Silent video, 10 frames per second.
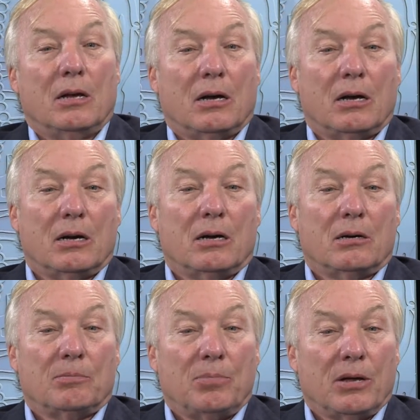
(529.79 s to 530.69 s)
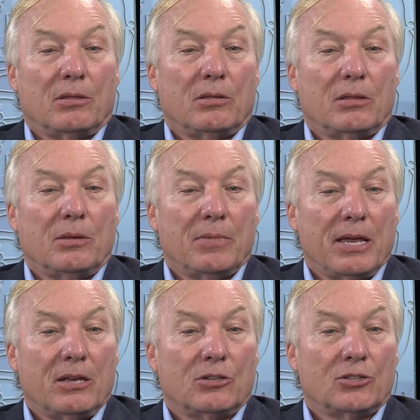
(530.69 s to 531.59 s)
Uh, but the
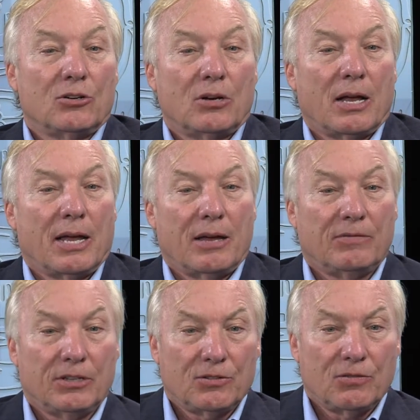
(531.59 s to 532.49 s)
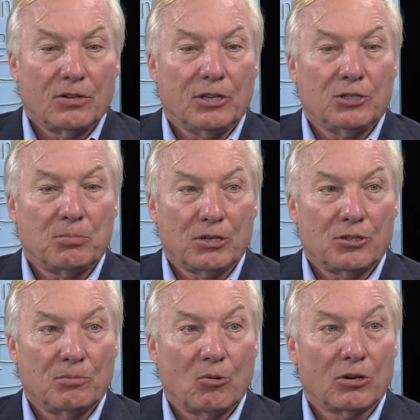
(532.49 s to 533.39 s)
main concern I have is for these bricks
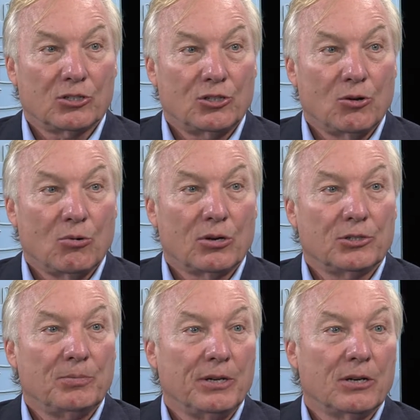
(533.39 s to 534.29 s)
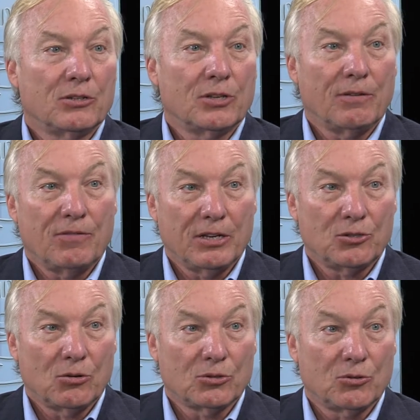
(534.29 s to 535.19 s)
and mortar stores because they face
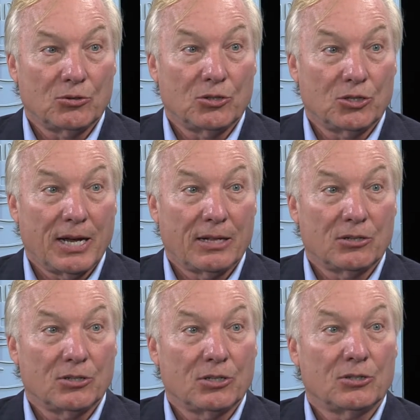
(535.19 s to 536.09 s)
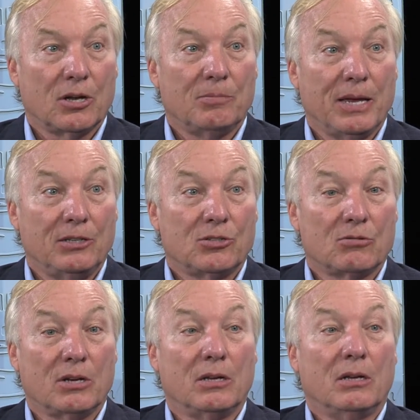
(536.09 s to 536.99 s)
all sorts of challenges on Main
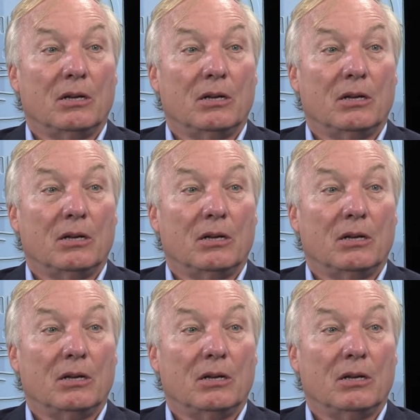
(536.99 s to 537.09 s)
Street